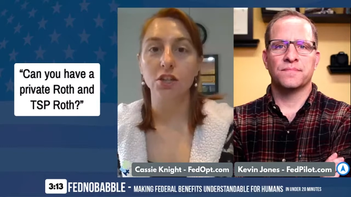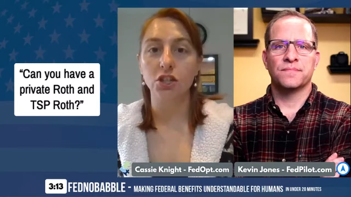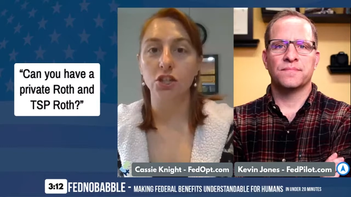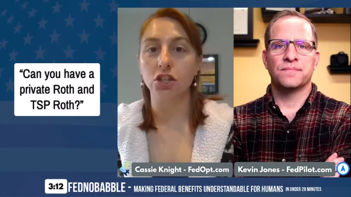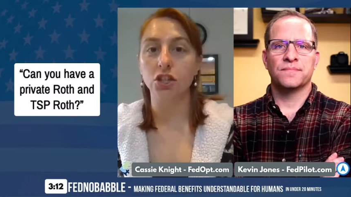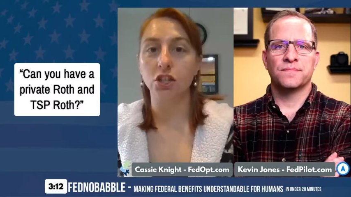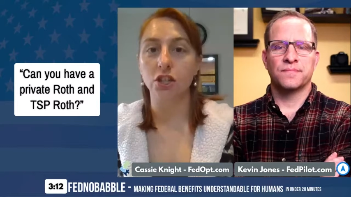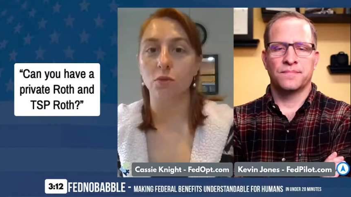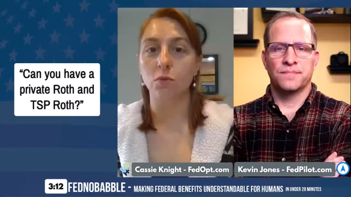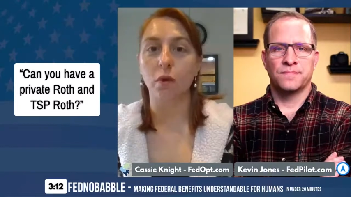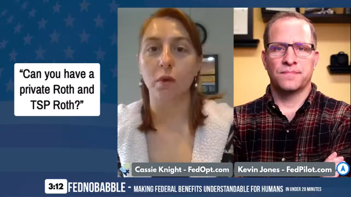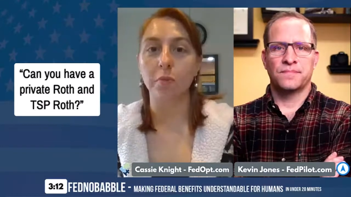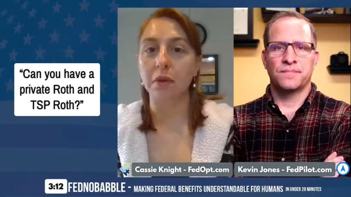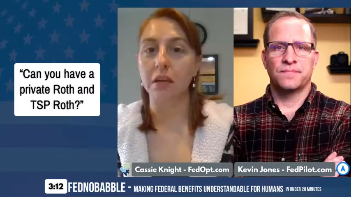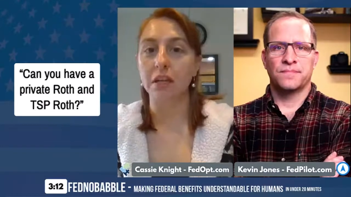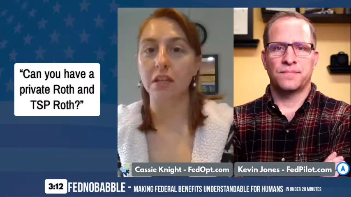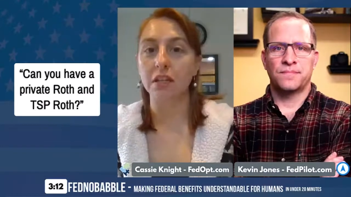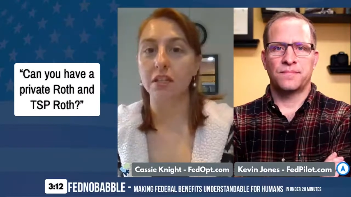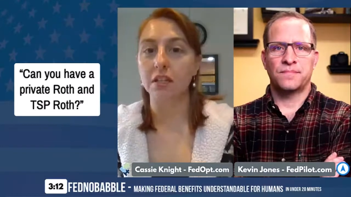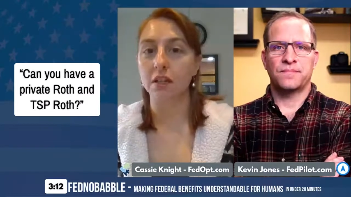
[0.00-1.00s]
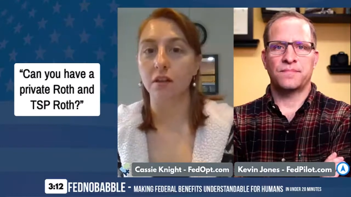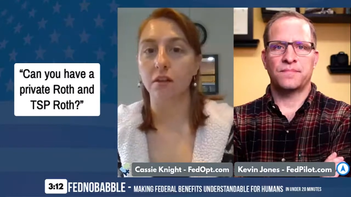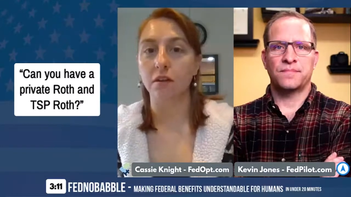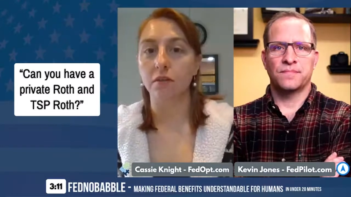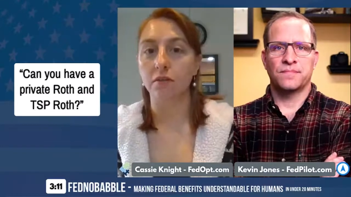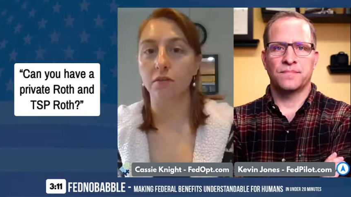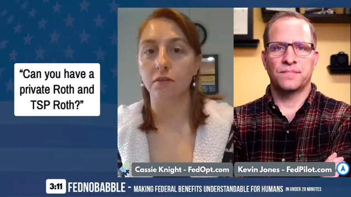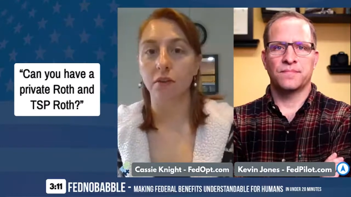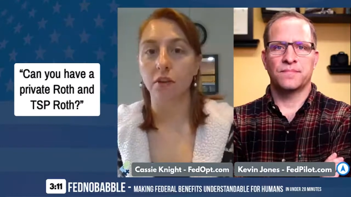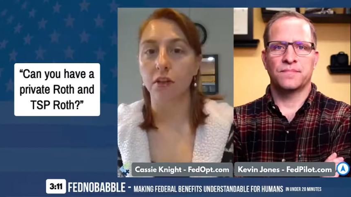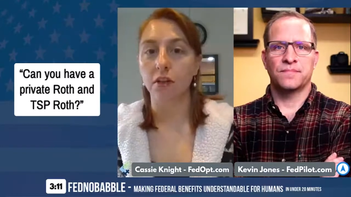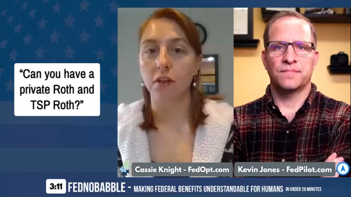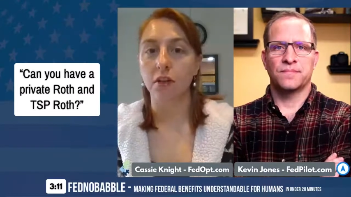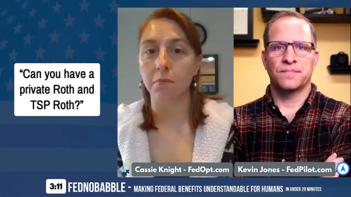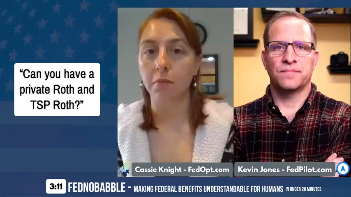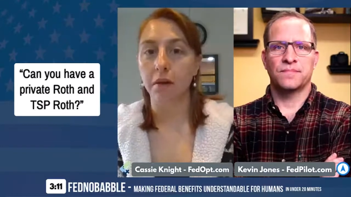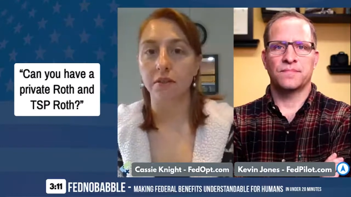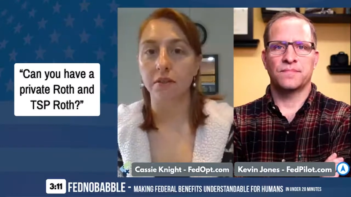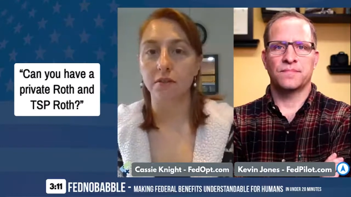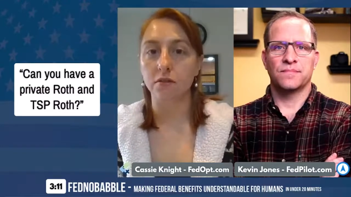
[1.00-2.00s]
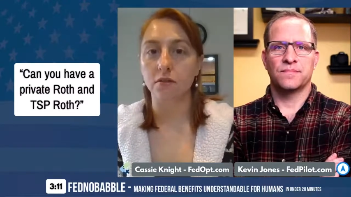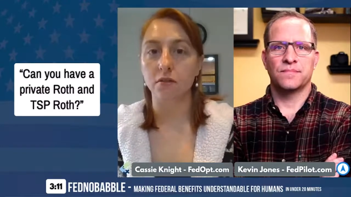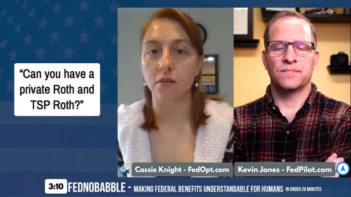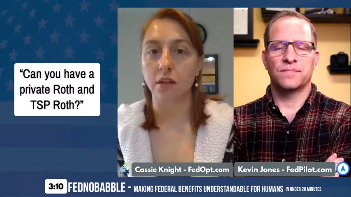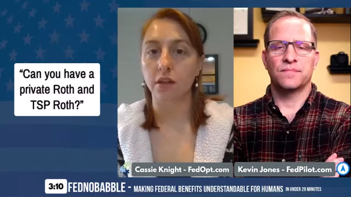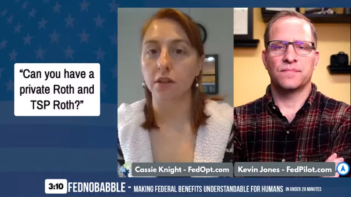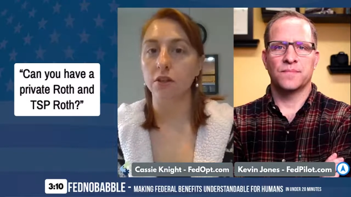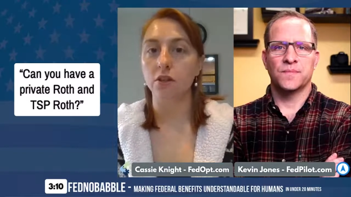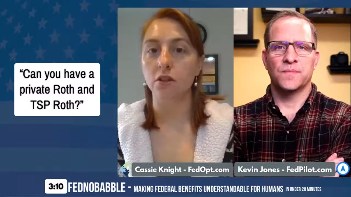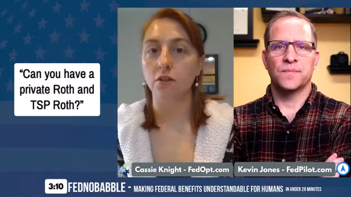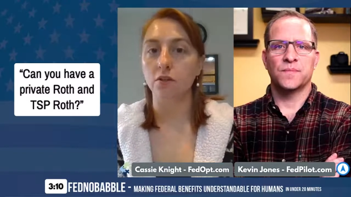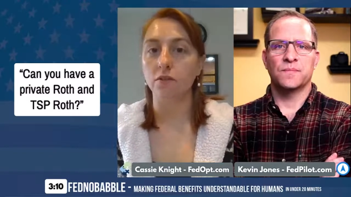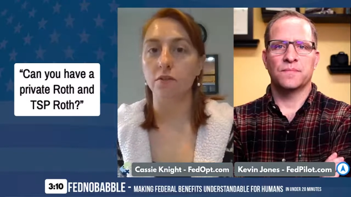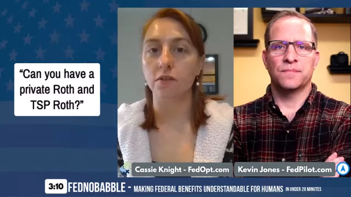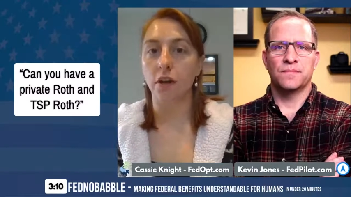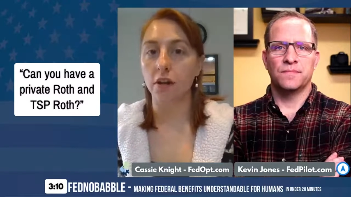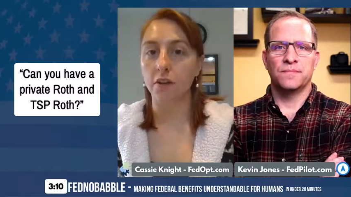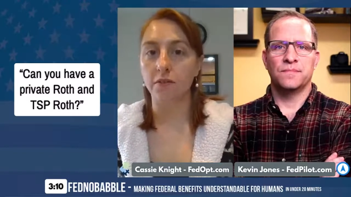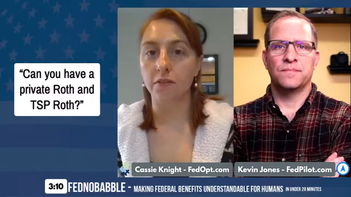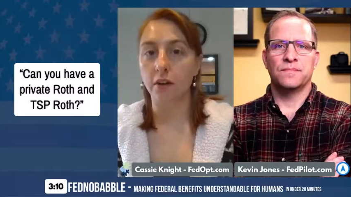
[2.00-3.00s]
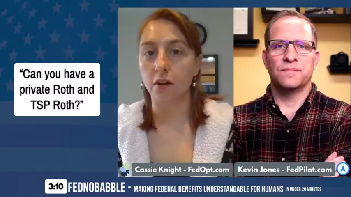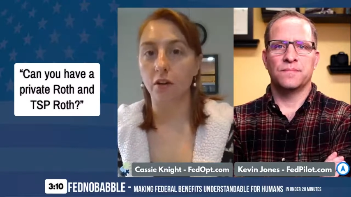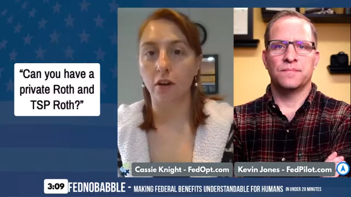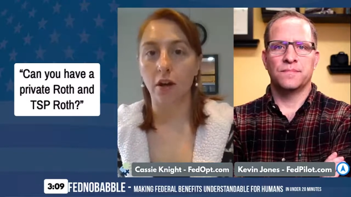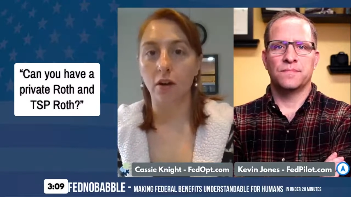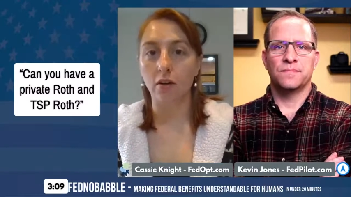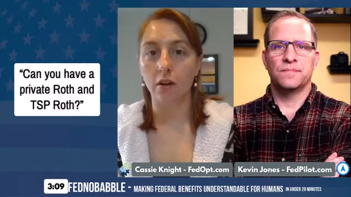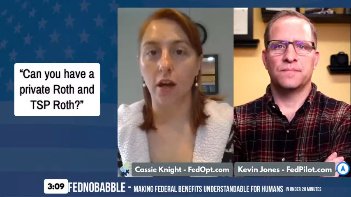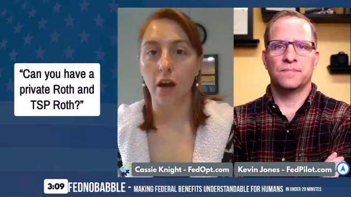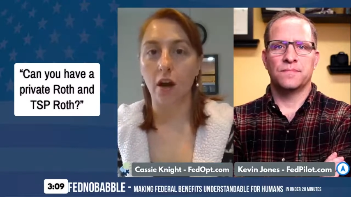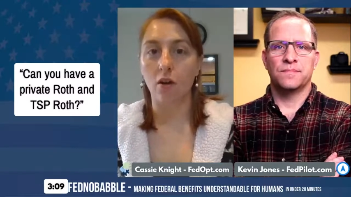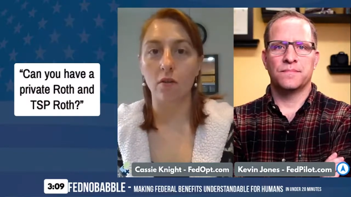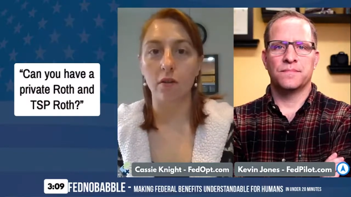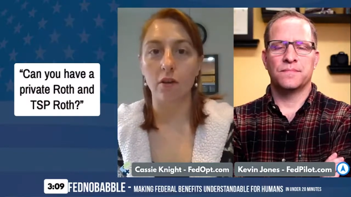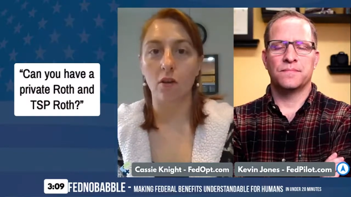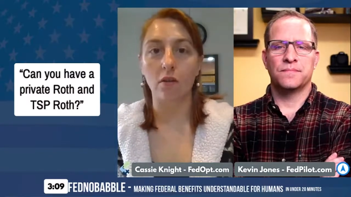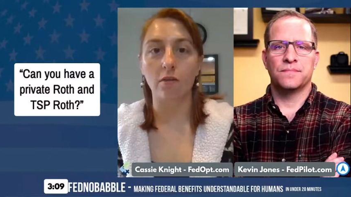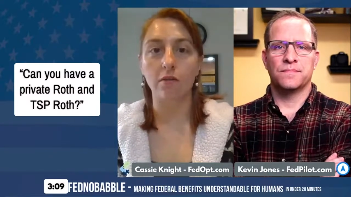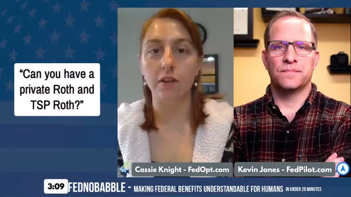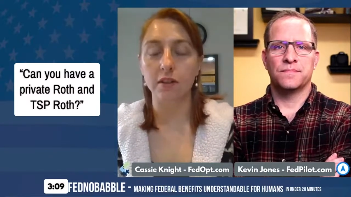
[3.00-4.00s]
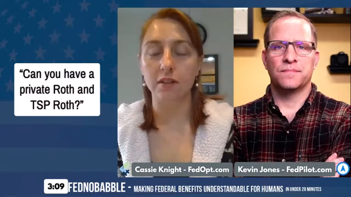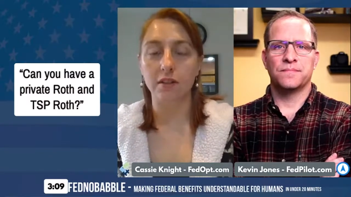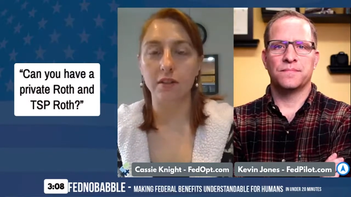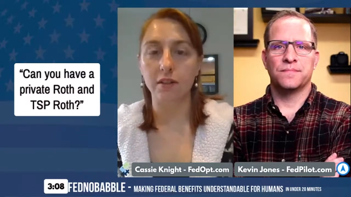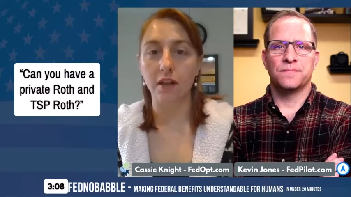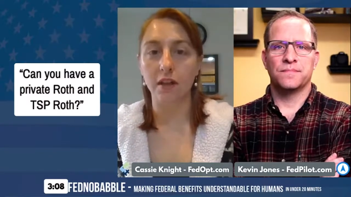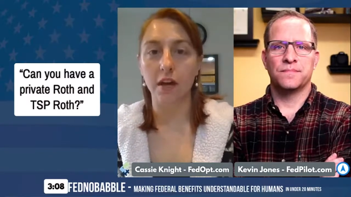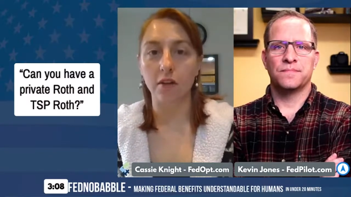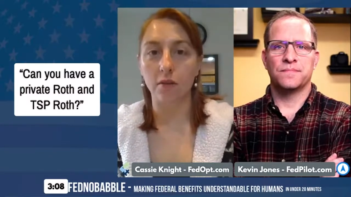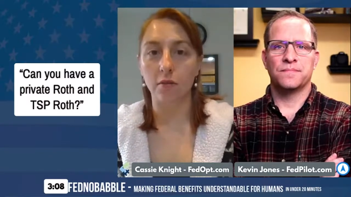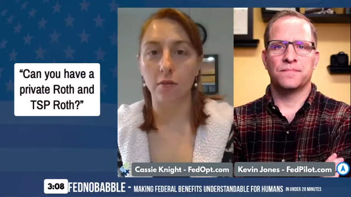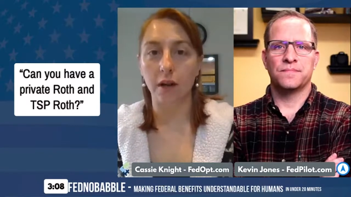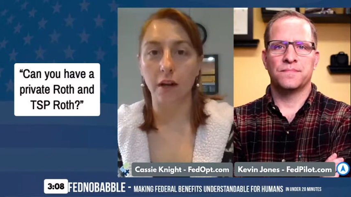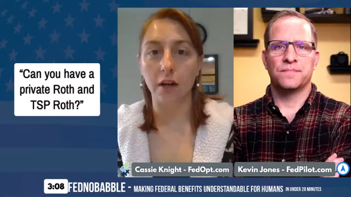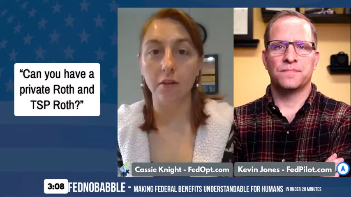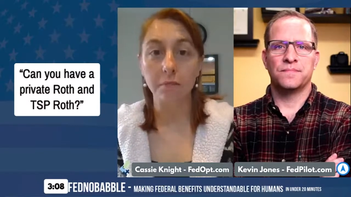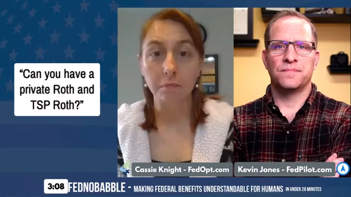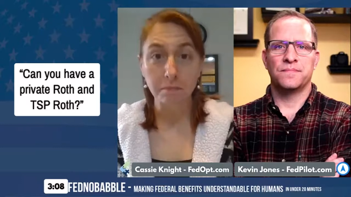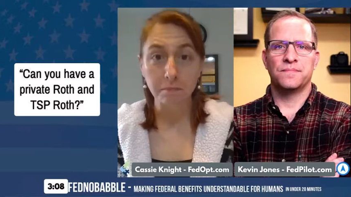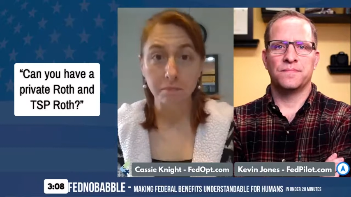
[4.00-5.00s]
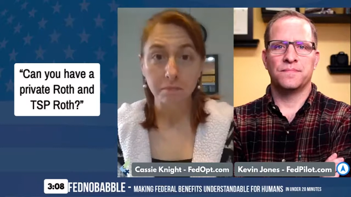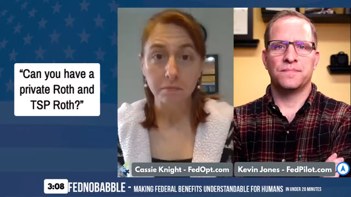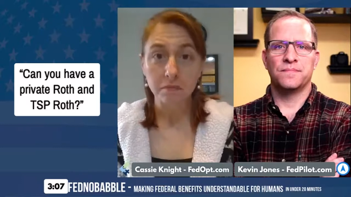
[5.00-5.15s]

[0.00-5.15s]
Speaker 1: this is just one piece of the puzzle that you've got to figure out how it all fits together right